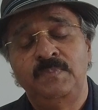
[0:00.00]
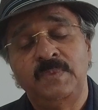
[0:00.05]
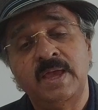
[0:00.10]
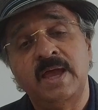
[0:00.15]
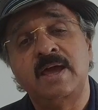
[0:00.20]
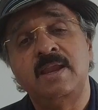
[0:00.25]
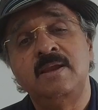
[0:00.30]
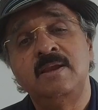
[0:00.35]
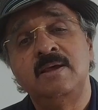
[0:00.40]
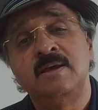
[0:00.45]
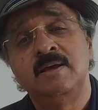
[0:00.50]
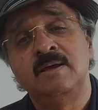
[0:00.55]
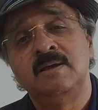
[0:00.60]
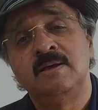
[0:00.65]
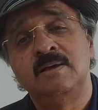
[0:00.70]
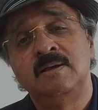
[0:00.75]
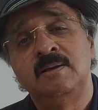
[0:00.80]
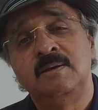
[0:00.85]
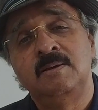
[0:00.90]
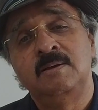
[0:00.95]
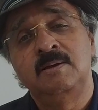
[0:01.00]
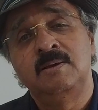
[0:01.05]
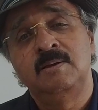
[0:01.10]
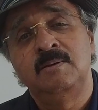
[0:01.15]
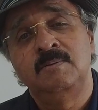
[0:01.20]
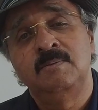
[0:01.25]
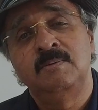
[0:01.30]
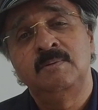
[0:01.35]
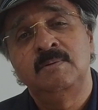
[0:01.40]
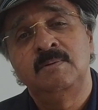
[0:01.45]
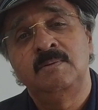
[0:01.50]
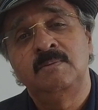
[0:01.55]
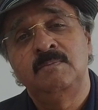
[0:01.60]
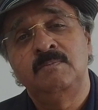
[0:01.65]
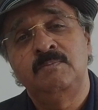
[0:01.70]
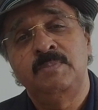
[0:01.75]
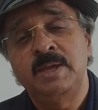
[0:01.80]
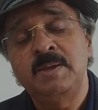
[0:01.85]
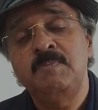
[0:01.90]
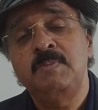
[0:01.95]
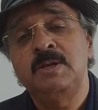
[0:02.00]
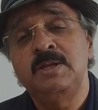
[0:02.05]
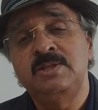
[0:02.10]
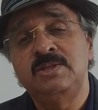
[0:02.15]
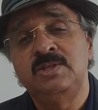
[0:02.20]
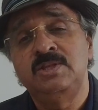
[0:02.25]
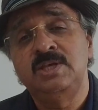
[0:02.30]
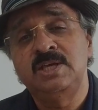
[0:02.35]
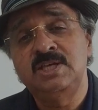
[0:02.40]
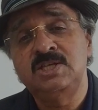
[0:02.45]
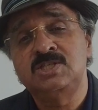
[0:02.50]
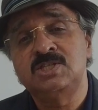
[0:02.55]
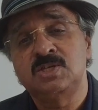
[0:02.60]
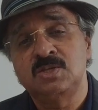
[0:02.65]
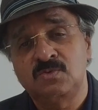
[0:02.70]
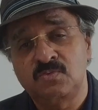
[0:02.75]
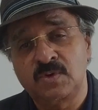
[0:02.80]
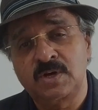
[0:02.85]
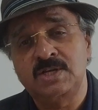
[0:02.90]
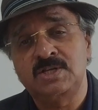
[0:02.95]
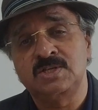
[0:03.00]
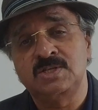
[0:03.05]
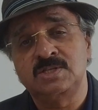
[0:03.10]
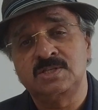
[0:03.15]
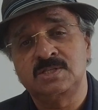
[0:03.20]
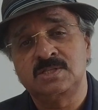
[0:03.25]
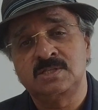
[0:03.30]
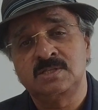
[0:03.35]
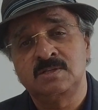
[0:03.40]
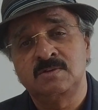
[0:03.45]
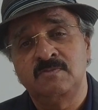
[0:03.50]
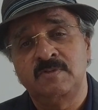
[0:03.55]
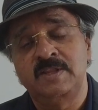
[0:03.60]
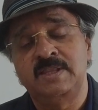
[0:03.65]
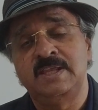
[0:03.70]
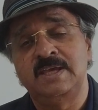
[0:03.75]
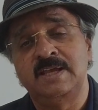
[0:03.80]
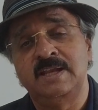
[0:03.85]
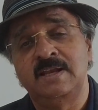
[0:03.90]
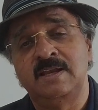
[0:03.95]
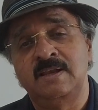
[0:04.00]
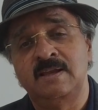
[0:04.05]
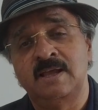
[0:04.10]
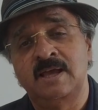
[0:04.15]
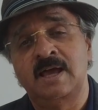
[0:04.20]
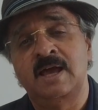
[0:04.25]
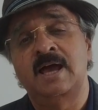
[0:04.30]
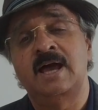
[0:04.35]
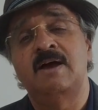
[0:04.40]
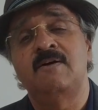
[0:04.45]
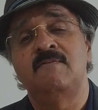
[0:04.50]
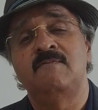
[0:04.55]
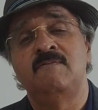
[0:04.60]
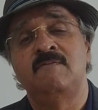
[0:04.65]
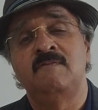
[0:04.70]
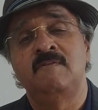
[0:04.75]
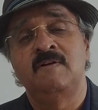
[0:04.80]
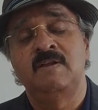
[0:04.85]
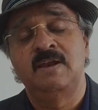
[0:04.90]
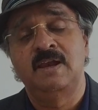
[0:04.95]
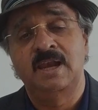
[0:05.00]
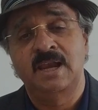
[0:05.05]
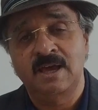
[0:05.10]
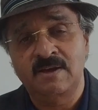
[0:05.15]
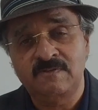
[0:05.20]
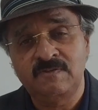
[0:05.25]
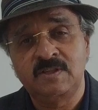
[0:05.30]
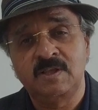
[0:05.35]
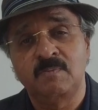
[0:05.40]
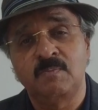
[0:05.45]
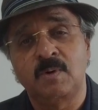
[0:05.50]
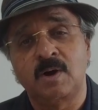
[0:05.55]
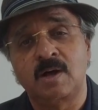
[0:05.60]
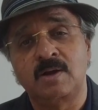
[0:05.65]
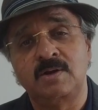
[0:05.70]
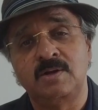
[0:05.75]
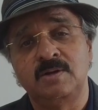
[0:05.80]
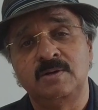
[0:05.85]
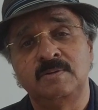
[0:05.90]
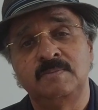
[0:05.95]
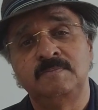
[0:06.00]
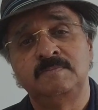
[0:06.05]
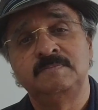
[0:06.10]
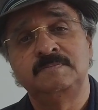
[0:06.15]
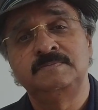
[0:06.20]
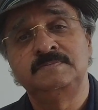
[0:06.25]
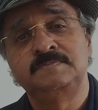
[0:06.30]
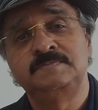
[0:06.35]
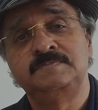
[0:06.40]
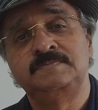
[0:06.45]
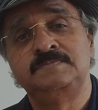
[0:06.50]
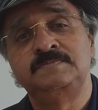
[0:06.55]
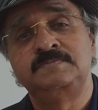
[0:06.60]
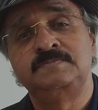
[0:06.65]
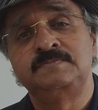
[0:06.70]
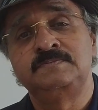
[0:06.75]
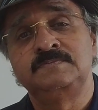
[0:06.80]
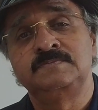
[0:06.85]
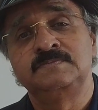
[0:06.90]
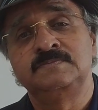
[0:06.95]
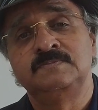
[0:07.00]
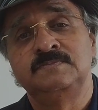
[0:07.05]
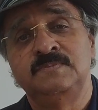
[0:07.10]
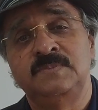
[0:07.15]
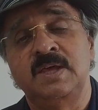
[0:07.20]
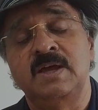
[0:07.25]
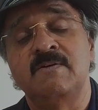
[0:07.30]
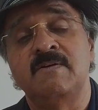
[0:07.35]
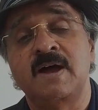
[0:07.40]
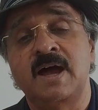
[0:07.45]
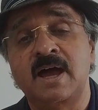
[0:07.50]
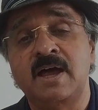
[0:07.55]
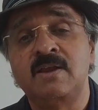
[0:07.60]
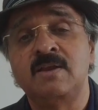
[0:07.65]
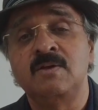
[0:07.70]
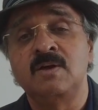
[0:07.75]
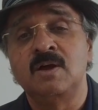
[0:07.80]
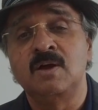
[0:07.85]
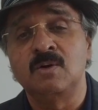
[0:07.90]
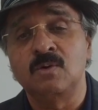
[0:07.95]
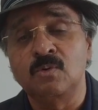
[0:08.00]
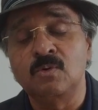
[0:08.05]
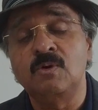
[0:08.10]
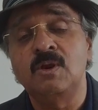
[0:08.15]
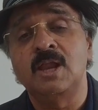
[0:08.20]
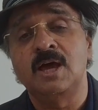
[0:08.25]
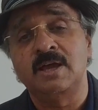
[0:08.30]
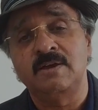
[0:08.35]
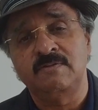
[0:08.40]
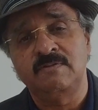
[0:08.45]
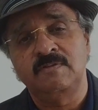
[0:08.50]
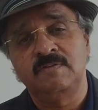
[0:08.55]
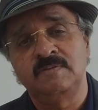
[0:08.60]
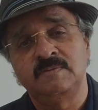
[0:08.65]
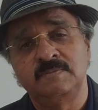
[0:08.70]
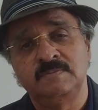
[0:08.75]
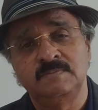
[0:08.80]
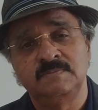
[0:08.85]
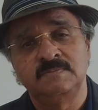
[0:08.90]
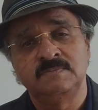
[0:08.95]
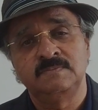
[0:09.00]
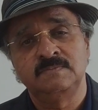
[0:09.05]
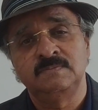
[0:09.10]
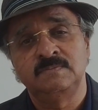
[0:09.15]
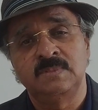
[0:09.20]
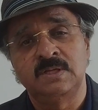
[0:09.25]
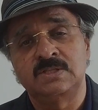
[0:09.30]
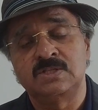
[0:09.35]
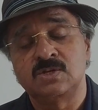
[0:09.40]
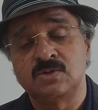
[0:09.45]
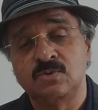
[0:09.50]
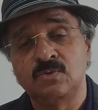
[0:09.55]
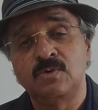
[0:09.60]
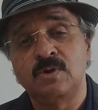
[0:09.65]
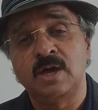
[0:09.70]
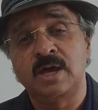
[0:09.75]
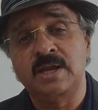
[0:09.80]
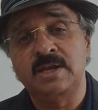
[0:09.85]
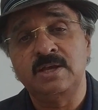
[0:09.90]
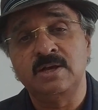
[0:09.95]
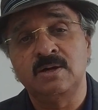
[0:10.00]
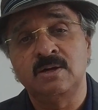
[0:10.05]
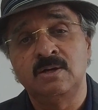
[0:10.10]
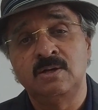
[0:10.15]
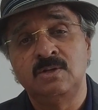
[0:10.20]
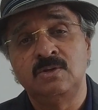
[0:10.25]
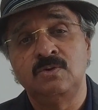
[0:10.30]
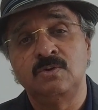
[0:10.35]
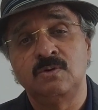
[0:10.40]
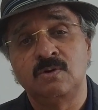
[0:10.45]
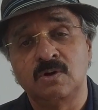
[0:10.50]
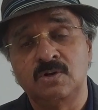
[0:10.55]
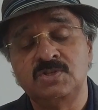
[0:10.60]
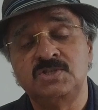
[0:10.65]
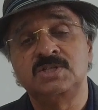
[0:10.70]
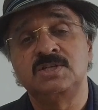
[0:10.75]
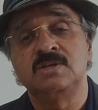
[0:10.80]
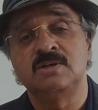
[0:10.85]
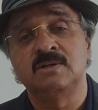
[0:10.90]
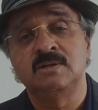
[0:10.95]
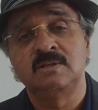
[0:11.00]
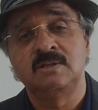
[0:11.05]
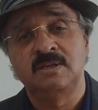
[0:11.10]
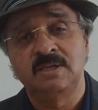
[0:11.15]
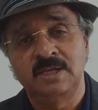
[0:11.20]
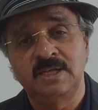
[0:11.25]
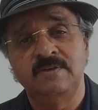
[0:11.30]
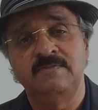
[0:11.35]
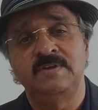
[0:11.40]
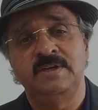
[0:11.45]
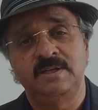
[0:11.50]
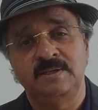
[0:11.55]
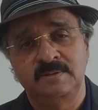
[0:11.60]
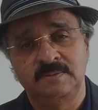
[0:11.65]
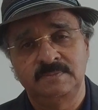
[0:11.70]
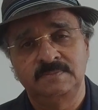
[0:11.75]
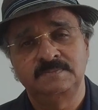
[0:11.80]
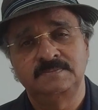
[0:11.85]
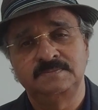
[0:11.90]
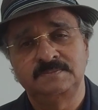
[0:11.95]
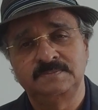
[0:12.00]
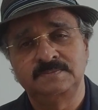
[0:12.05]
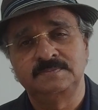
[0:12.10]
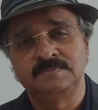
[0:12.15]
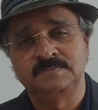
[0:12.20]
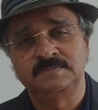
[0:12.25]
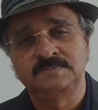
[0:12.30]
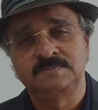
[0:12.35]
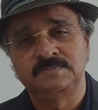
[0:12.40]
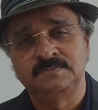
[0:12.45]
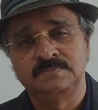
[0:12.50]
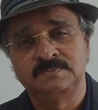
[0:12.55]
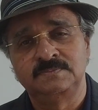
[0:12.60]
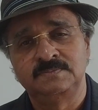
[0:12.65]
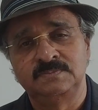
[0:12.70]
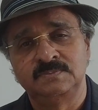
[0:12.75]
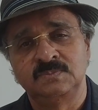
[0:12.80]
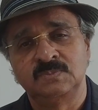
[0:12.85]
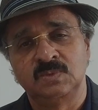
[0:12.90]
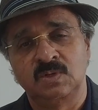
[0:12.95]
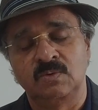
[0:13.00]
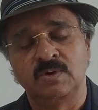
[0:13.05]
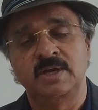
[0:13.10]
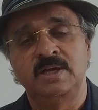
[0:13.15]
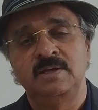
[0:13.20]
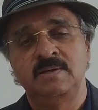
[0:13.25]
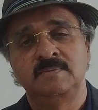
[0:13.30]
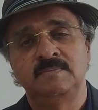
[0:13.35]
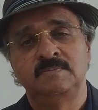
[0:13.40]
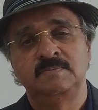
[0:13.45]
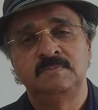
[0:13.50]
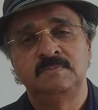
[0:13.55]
then people in these situations, when they have left the partner, they have had a good life. It's a good idea to consider leaving. Okay?